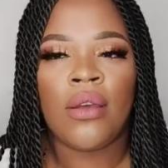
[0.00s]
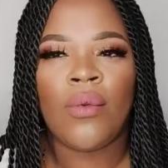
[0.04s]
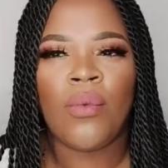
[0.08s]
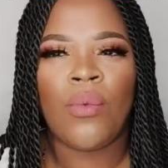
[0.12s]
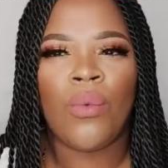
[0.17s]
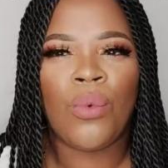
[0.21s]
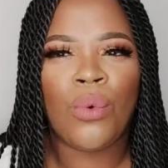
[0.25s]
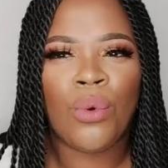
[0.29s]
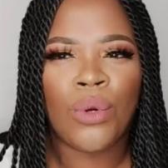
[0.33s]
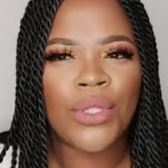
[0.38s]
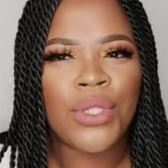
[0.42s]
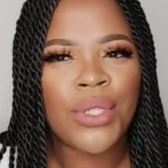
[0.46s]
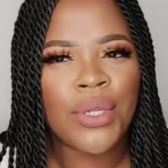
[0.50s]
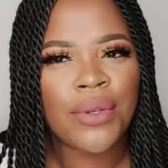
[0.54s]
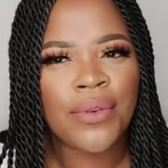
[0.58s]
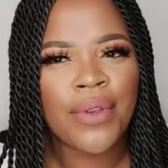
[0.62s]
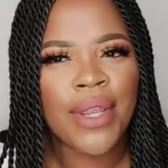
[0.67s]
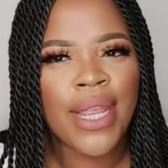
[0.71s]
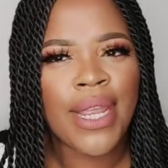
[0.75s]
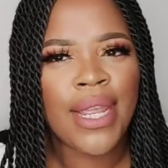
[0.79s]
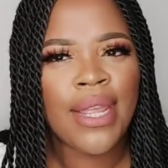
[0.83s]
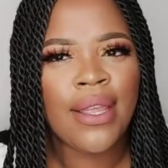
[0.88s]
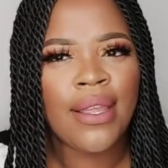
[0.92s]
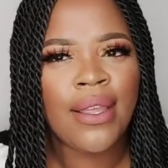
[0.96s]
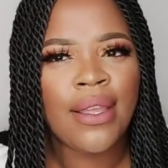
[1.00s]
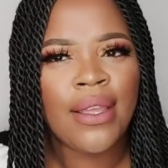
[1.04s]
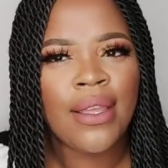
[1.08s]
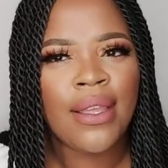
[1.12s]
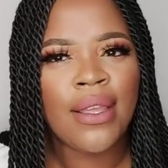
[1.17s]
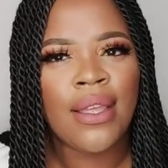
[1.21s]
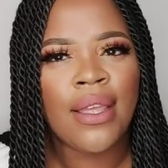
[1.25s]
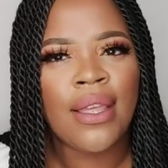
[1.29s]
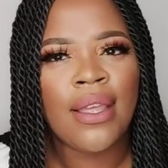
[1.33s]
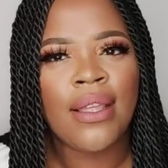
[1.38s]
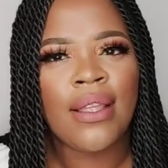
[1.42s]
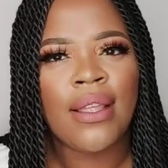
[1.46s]
watery,
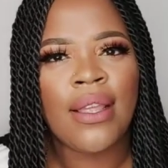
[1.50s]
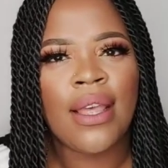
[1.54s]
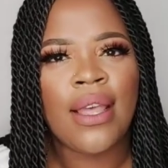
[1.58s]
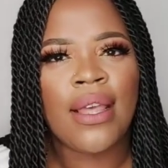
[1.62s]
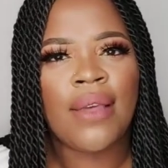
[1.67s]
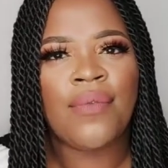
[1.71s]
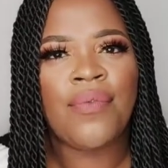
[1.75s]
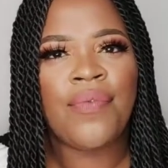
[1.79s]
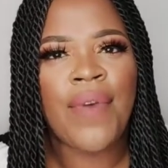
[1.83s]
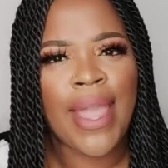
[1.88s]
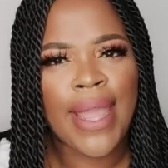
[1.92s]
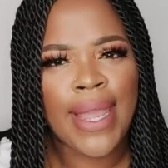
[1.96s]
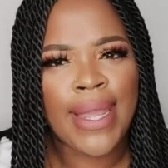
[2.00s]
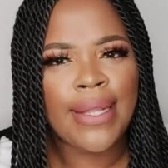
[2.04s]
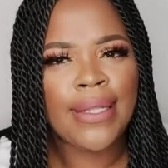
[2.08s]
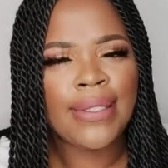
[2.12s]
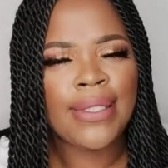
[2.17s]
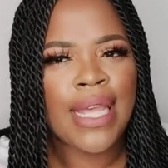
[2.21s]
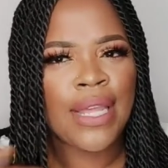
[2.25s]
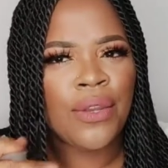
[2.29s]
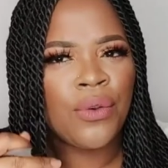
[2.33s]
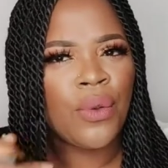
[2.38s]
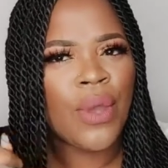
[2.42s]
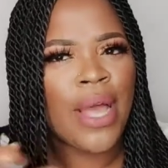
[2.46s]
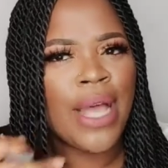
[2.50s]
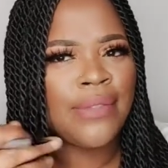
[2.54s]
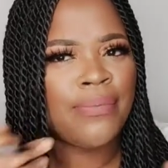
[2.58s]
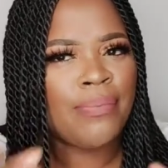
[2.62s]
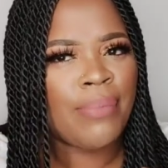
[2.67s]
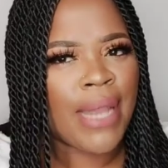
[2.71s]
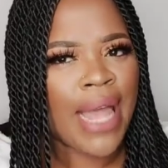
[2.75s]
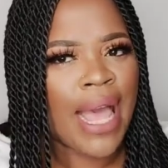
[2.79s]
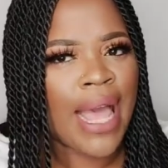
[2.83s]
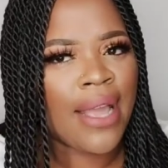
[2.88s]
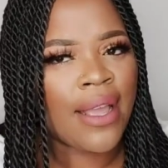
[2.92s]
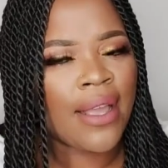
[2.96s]
faint, and not as
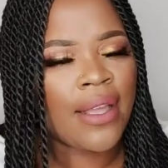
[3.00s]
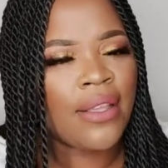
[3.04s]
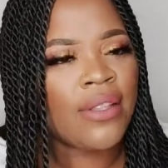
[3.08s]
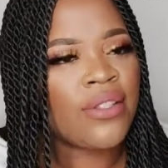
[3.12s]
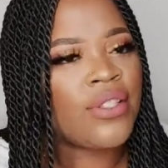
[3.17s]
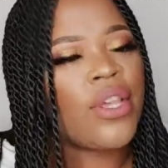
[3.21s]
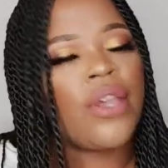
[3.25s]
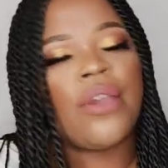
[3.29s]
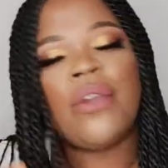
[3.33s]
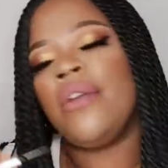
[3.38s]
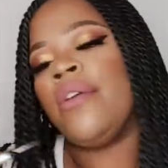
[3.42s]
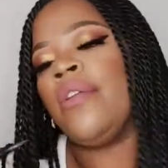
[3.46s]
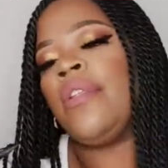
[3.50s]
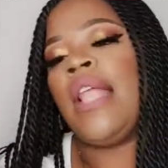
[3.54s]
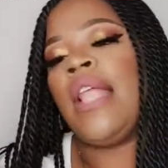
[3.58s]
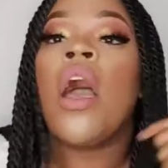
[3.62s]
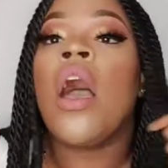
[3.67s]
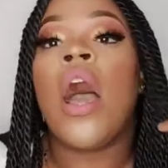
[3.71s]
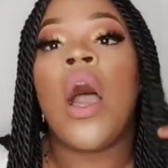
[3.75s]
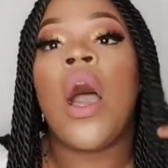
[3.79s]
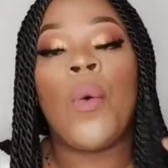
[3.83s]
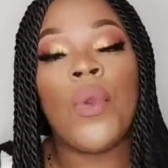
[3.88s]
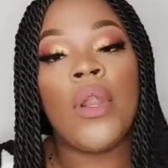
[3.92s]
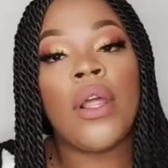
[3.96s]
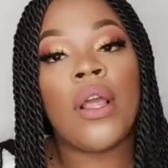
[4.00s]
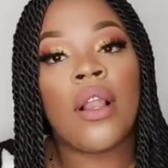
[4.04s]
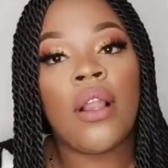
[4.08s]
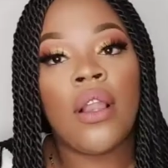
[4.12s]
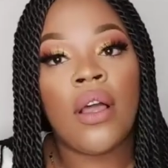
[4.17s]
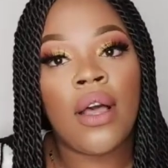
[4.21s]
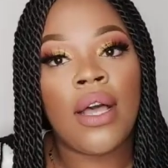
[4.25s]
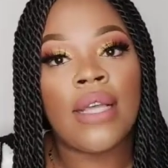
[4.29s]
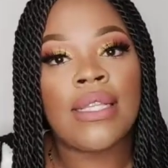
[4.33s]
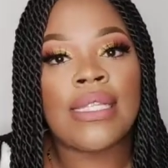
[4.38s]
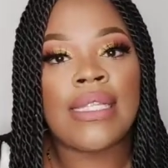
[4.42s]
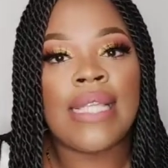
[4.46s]
black. So I wouldn't
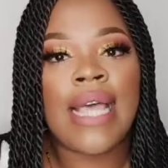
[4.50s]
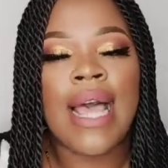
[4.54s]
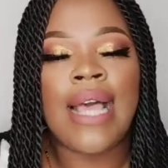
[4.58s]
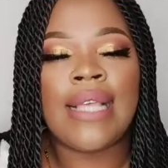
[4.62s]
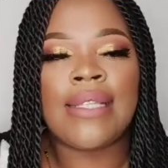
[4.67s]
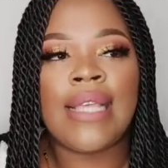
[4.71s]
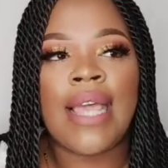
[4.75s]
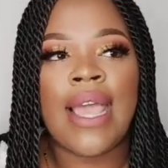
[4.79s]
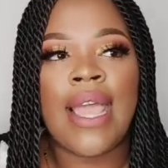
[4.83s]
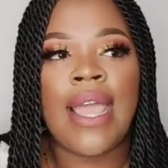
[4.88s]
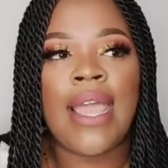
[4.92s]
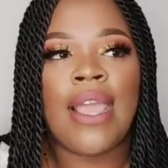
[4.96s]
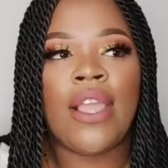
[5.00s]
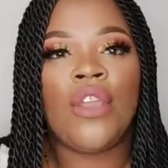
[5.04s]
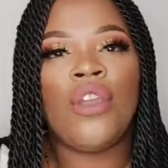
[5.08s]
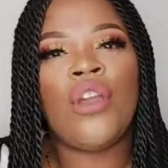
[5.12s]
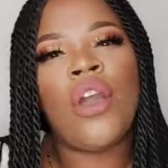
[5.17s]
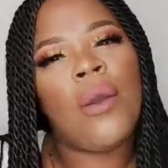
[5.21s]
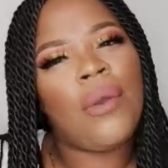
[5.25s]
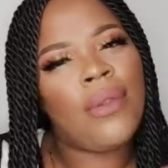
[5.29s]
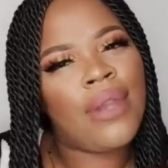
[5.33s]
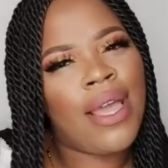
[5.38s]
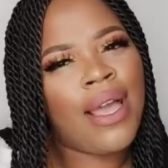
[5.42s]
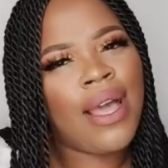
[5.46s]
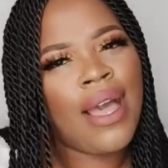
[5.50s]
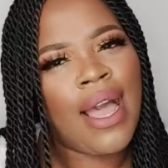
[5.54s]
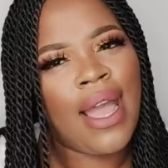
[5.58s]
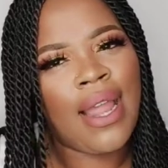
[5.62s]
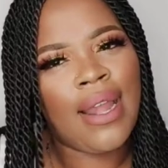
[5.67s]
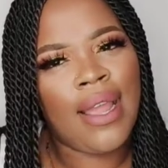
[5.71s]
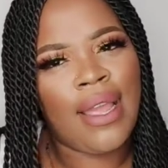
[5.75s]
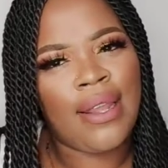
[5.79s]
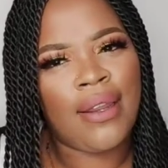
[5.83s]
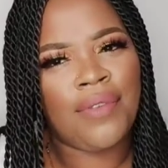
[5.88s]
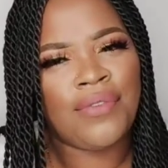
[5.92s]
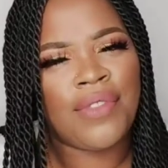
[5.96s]
class this as a going out
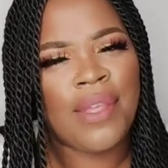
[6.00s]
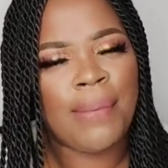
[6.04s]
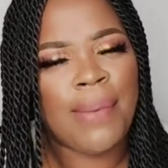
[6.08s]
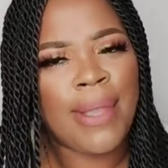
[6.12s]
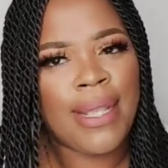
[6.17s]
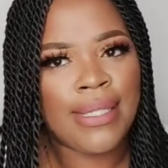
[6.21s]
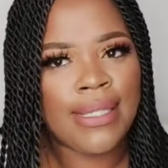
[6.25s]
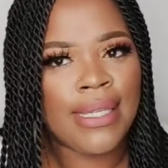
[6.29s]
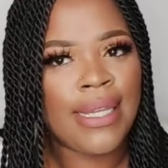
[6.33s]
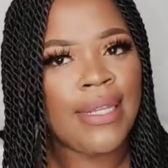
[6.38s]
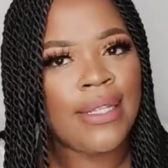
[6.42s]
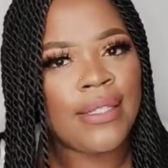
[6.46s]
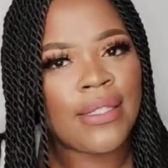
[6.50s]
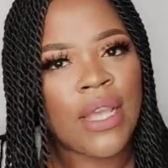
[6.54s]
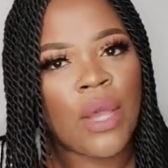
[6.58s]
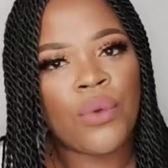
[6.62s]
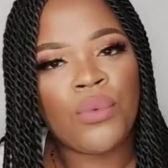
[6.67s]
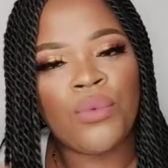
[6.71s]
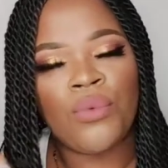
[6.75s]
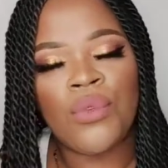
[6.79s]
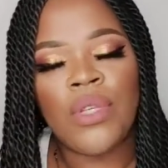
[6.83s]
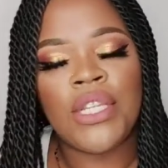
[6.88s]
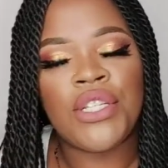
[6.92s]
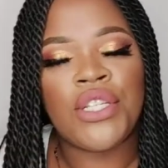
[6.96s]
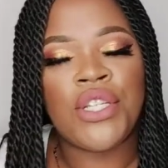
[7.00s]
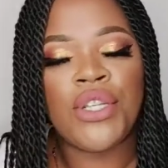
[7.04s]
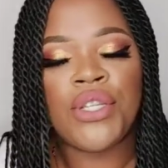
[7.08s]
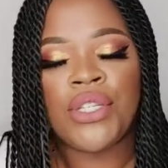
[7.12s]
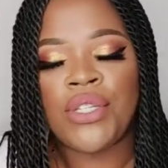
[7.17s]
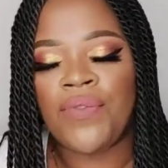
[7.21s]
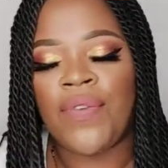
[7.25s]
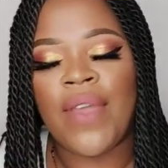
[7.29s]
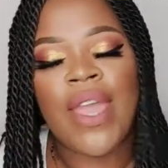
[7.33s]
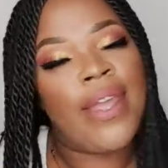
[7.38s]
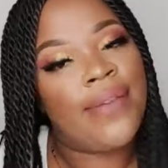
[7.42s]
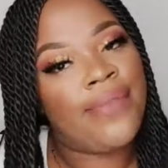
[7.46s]
eyeliner, if that makes sense. I would literally use
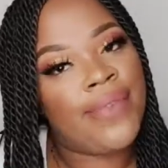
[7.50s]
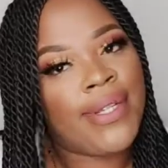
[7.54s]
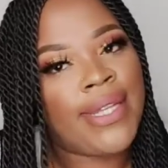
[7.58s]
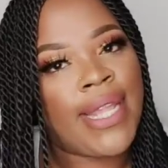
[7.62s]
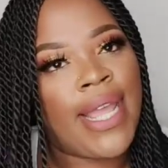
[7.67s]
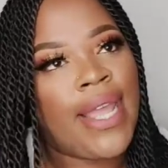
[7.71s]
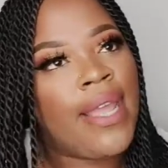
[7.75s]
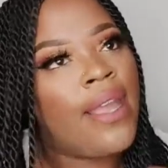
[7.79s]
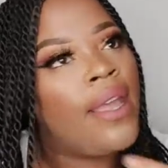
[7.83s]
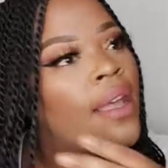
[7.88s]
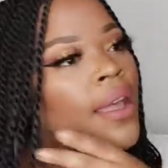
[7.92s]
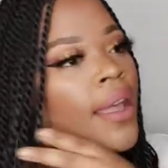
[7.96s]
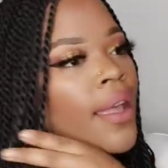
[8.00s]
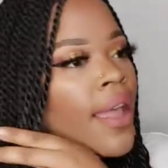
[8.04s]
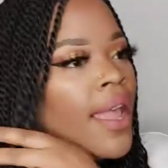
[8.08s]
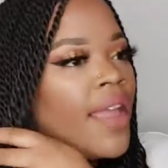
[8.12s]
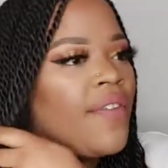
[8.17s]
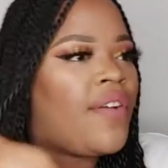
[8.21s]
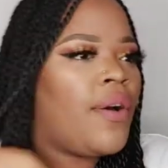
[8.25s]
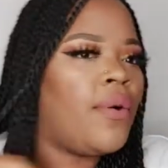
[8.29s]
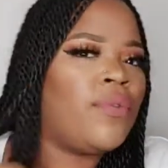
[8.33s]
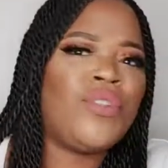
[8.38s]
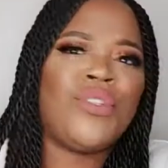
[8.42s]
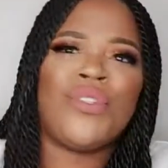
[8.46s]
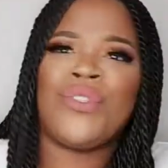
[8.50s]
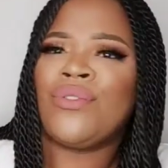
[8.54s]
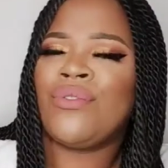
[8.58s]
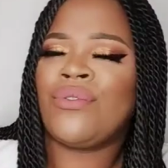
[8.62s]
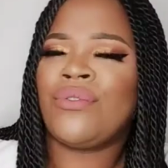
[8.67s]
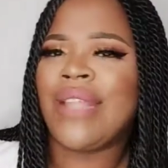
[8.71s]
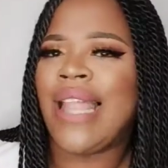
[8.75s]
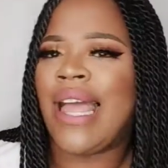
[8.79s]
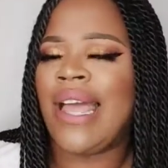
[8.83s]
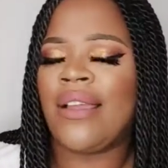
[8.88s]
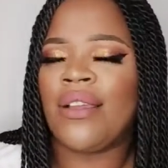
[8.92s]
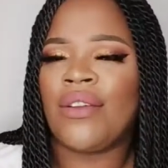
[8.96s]
it for every day if I was just
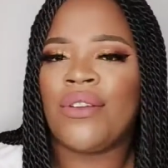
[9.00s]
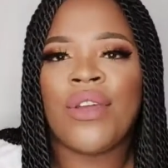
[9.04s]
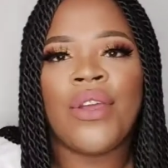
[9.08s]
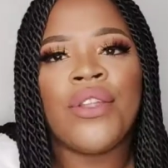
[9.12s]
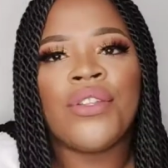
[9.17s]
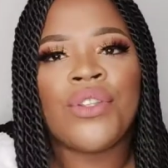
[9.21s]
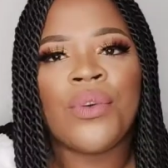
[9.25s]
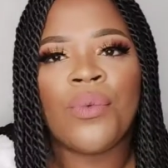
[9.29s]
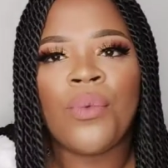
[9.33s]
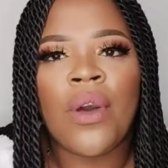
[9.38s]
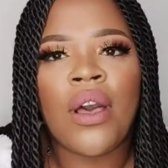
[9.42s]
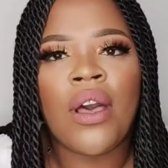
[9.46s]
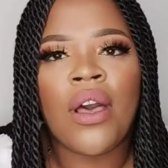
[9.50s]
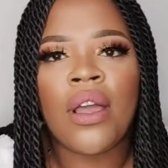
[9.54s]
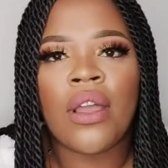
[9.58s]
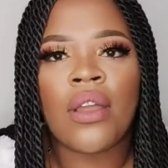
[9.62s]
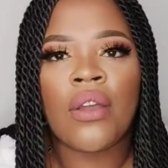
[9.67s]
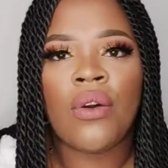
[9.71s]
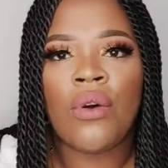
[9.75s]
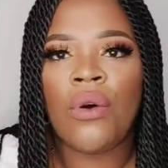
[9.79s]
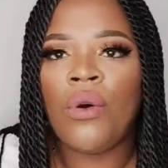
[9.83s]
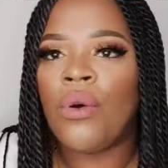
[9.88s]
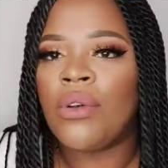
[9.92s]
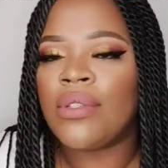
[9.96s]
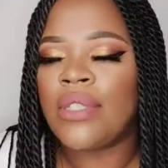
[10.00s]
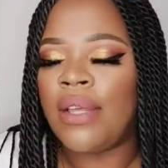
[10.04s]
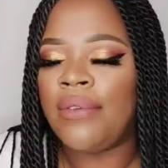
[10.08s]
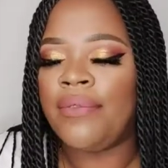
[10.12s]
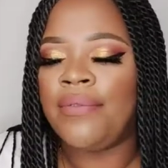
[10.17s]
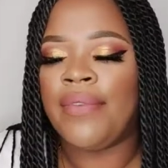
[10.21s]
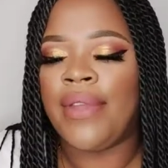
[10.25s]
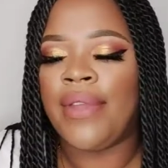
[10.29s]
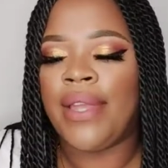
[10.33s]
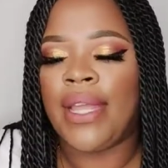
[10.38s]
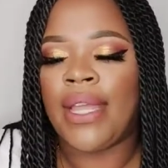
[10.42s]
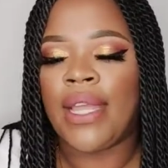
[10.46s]
like going to work or
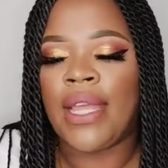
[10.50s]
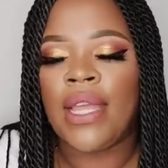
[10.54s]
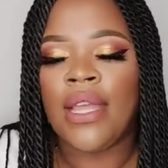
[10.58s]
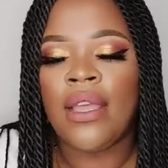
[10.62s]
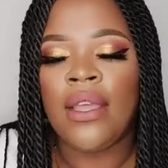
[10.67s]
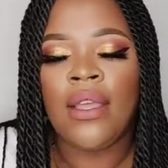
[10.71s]
something.